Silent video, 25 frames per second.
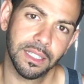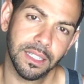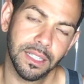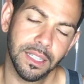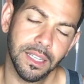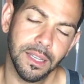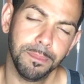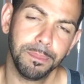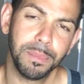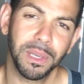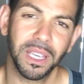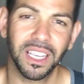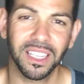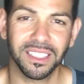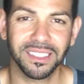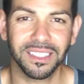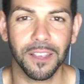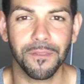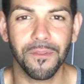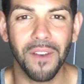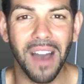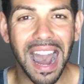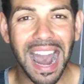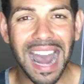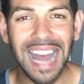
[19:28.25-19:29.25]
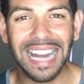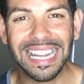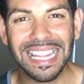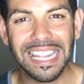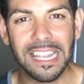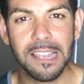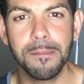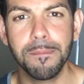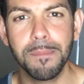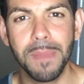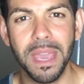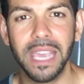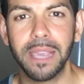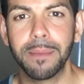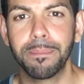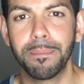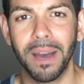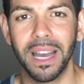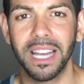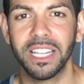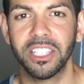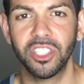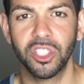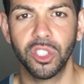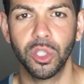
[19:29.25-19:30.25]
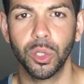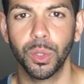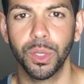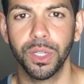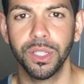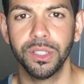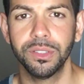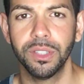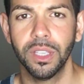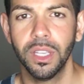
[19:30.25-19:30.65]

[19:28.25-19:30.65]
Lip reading: Because if I didn't make my choice,